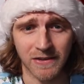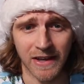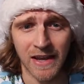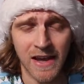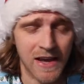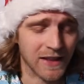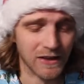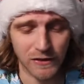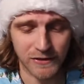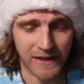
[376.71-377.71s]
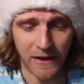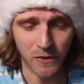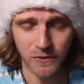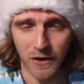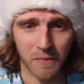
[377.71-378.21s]
It's like their
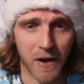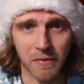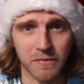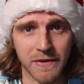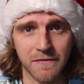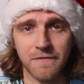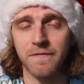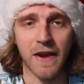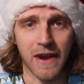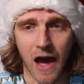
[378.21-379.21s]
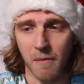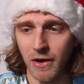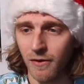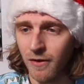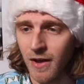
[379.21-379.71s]
sales are probably
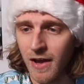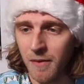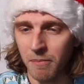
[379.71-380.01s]
phenomenal,